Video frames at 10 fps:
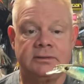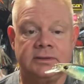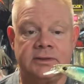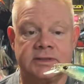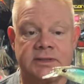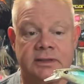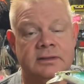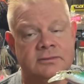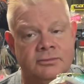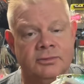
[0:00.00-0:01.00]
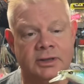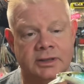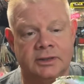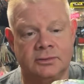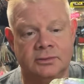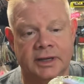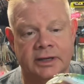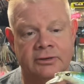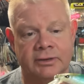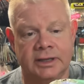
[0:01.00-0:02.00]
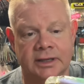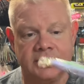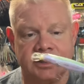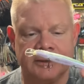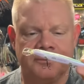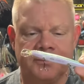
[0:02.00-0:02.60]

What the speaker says: in the Stunna, it's really cool, that green on there.